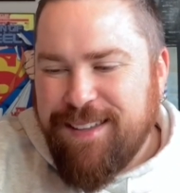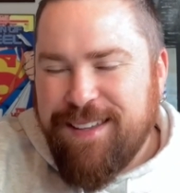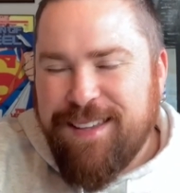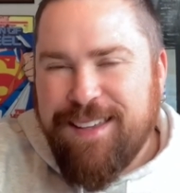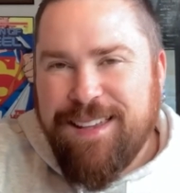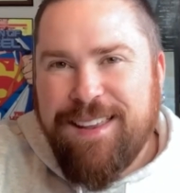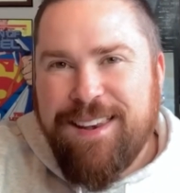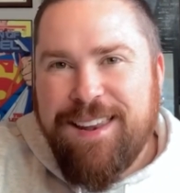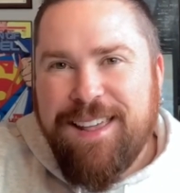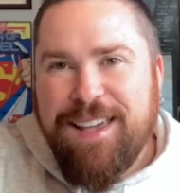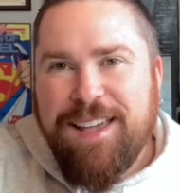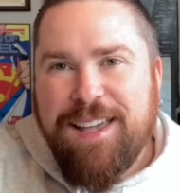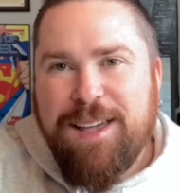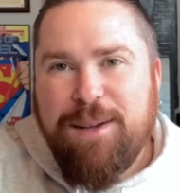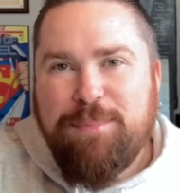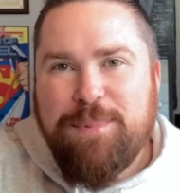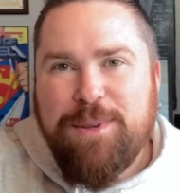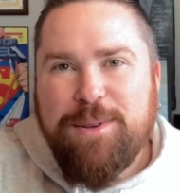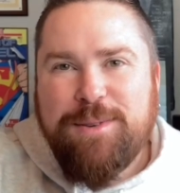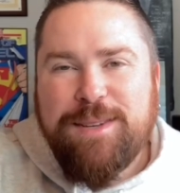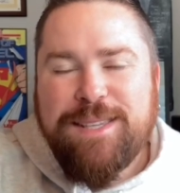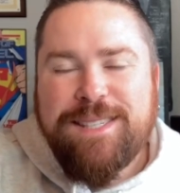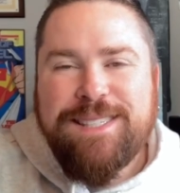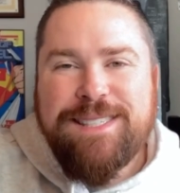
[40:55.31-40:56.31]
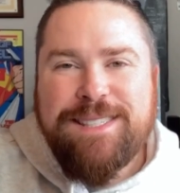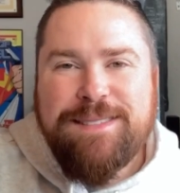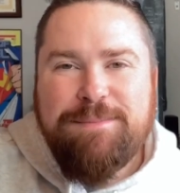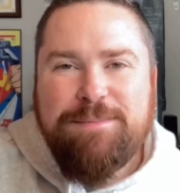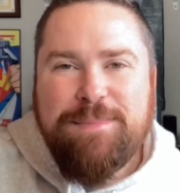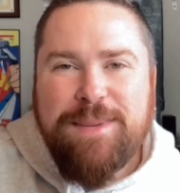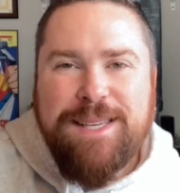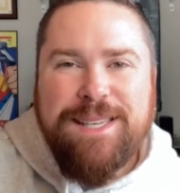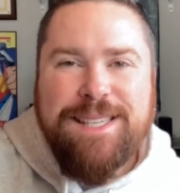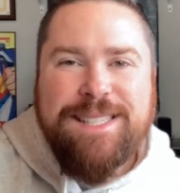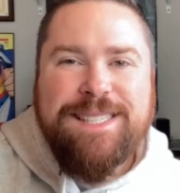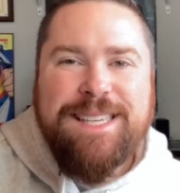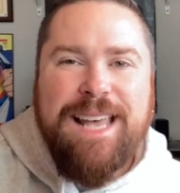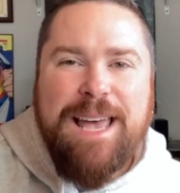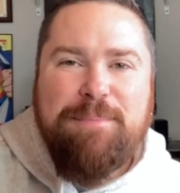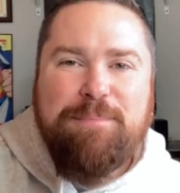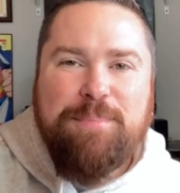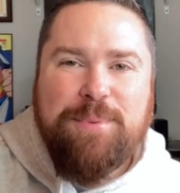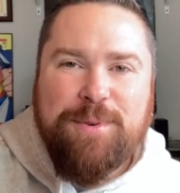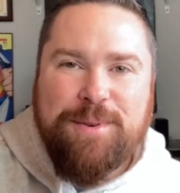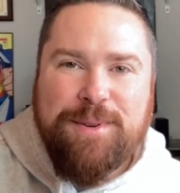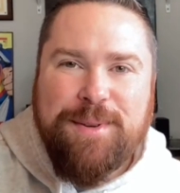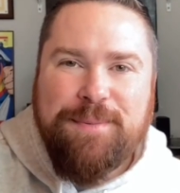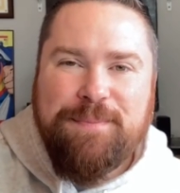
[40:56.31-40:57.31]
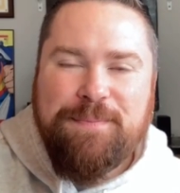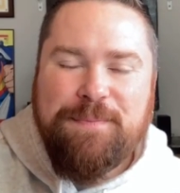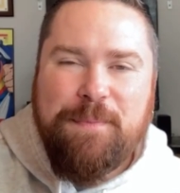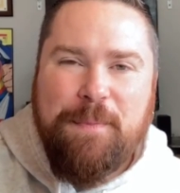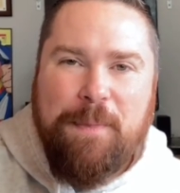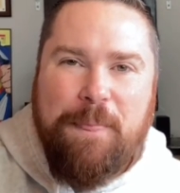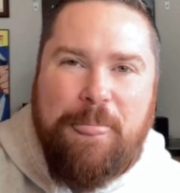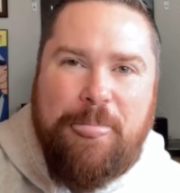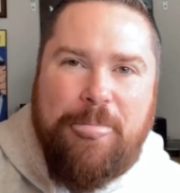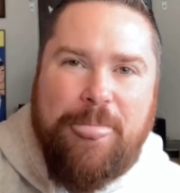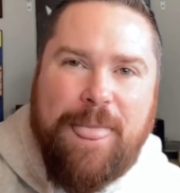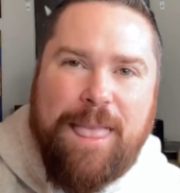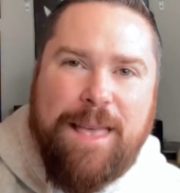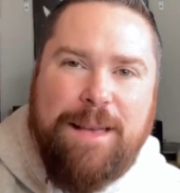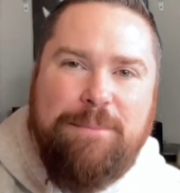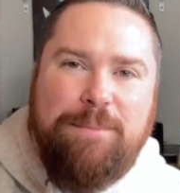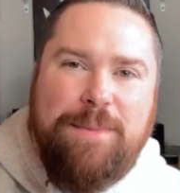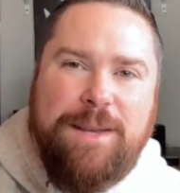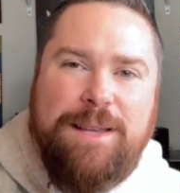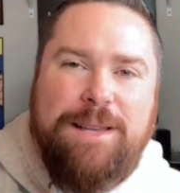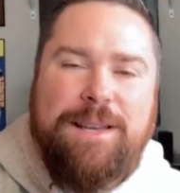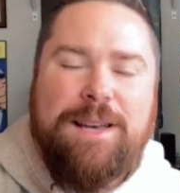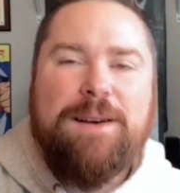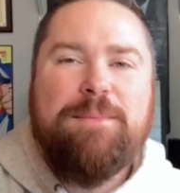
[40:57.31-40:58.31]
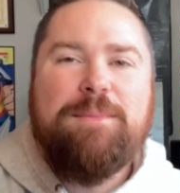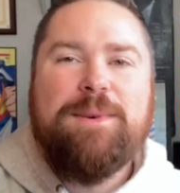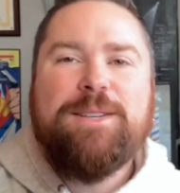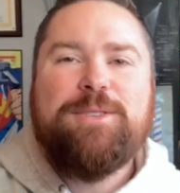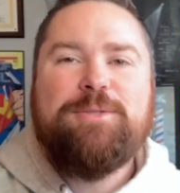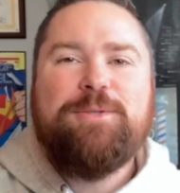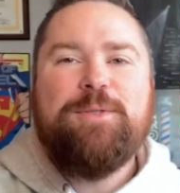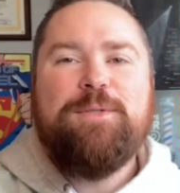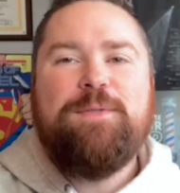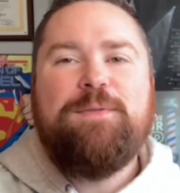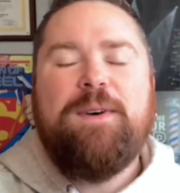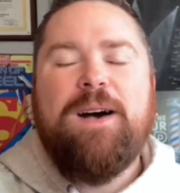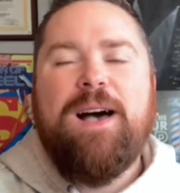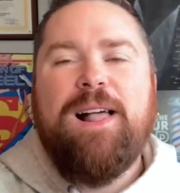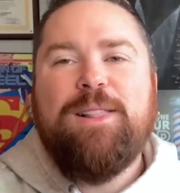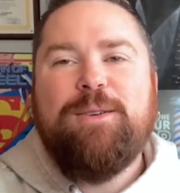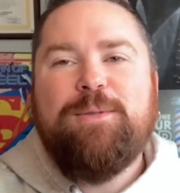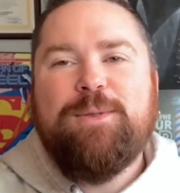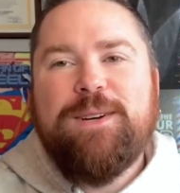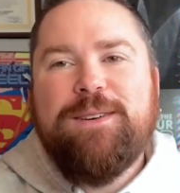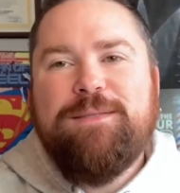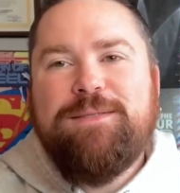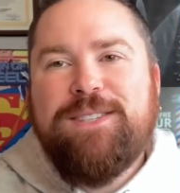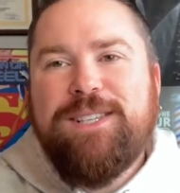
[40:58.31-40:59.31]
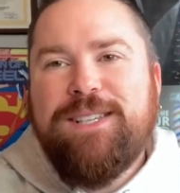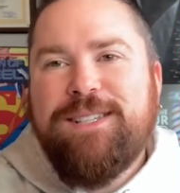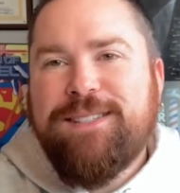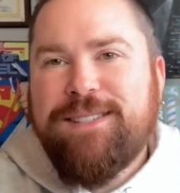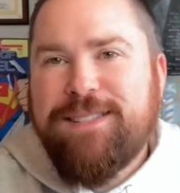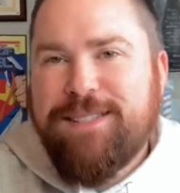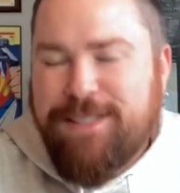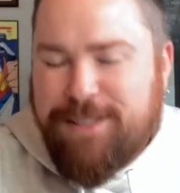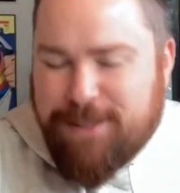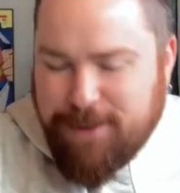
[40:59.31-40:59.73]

and uh, help you dis- be discipled and become a true follower of Jesus.